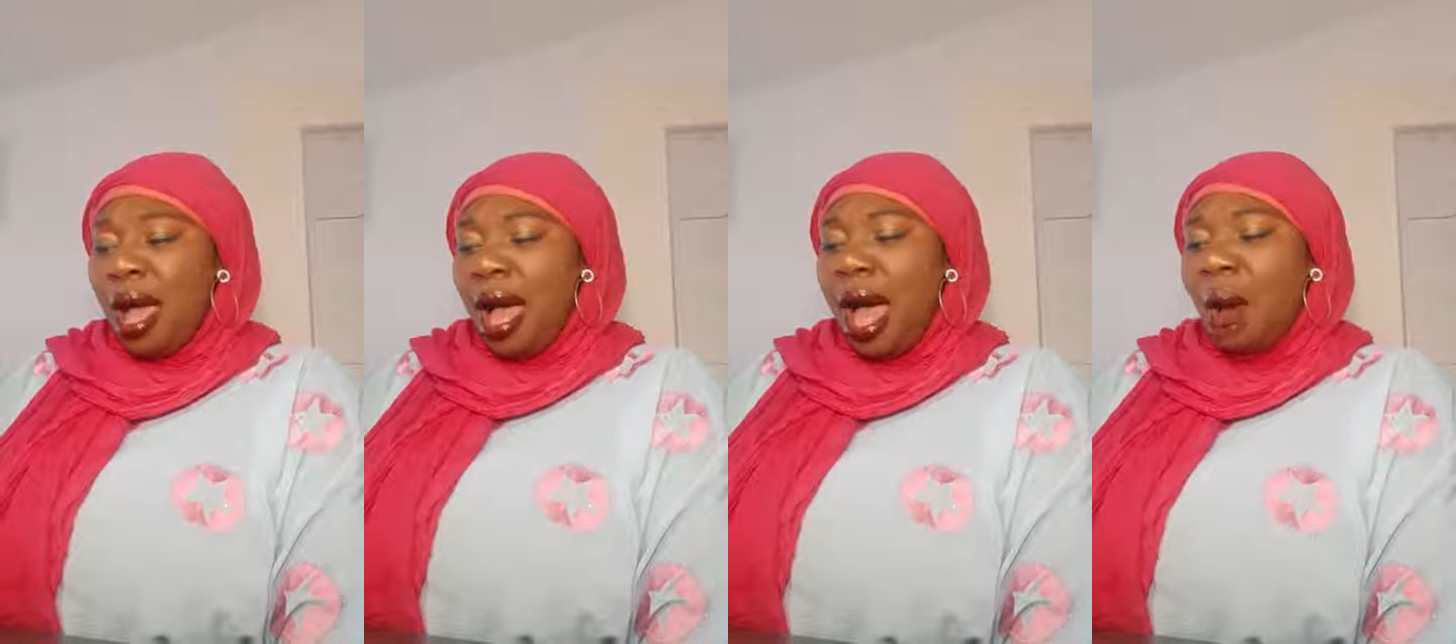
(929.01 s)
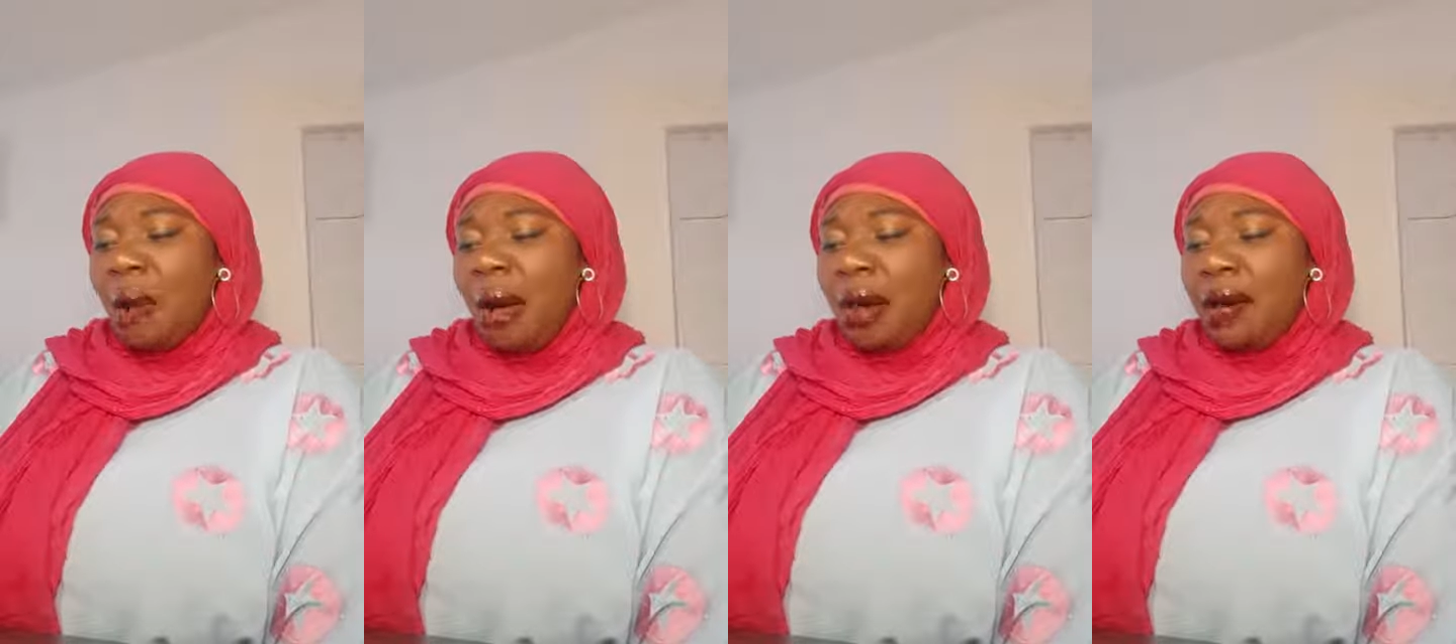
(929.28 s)

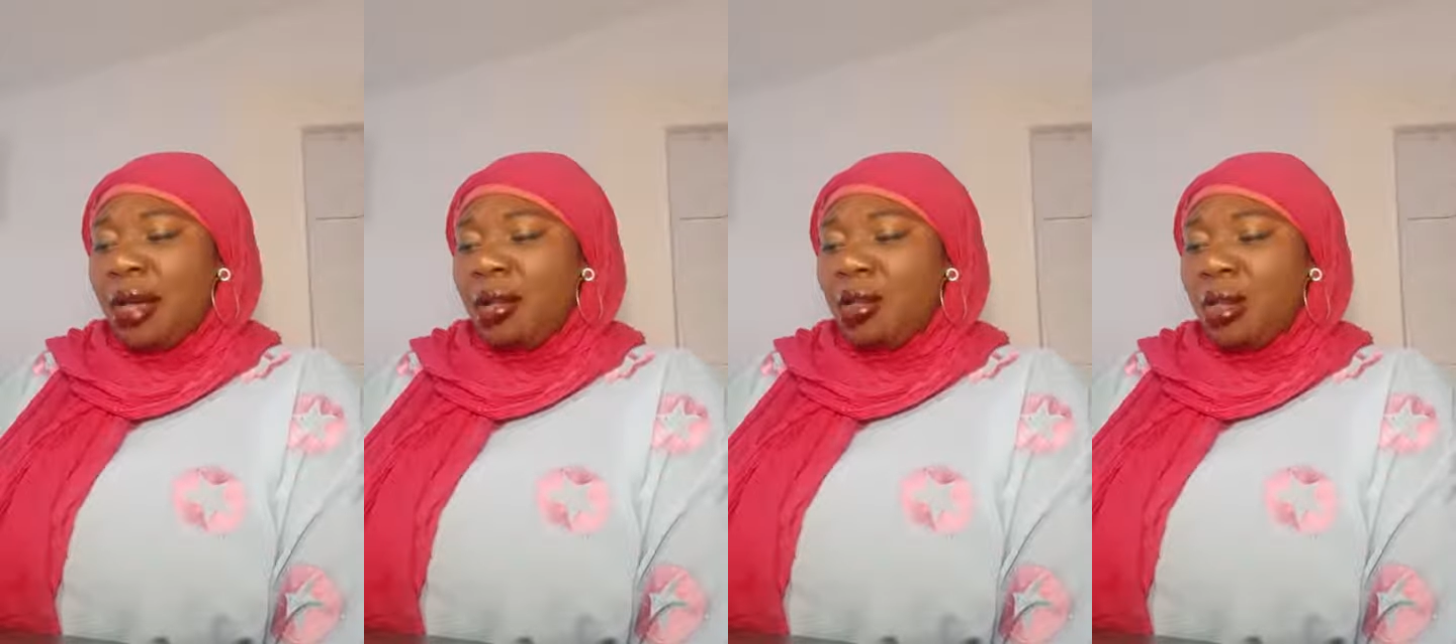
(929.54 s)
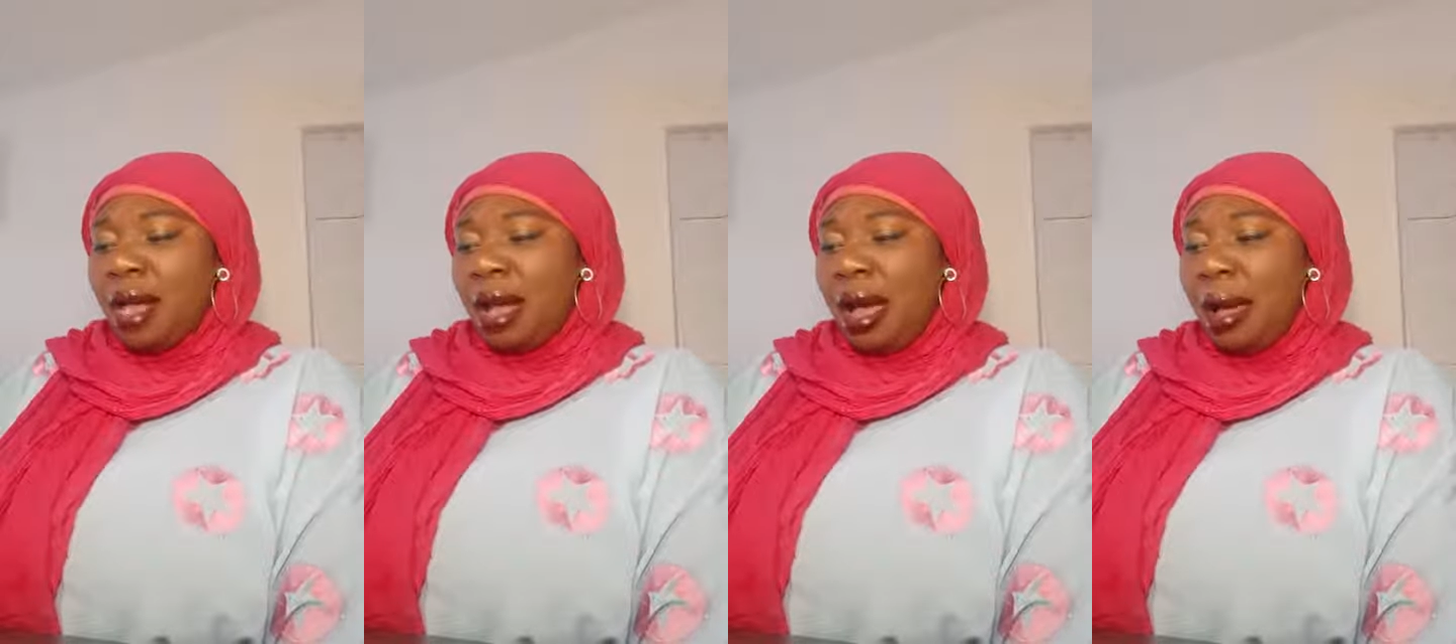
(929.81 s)
I worry,
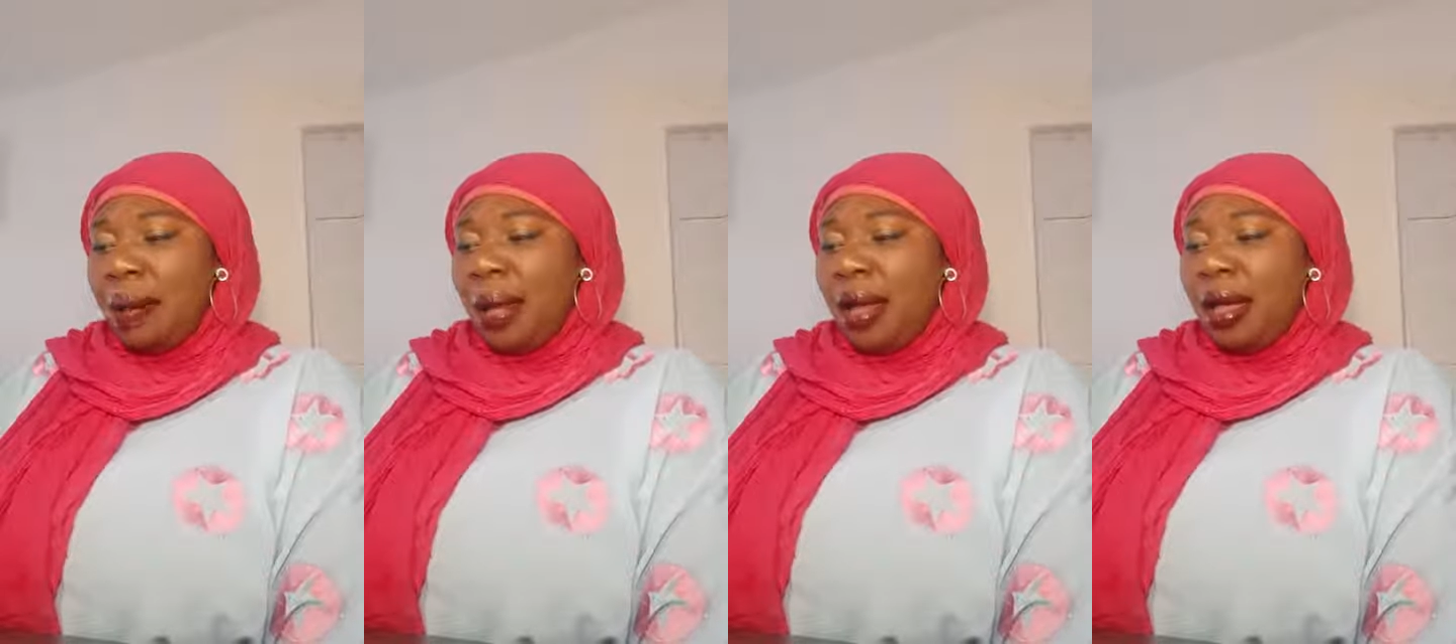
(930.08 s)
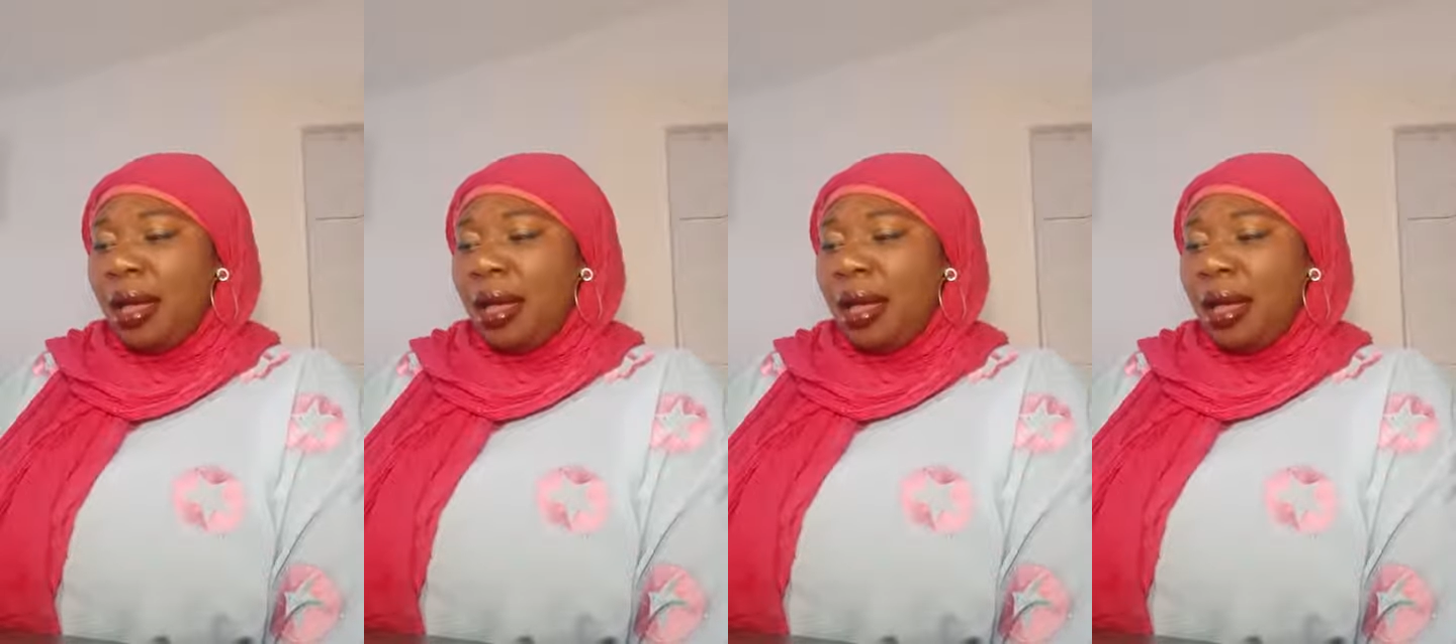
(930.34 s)
so you come.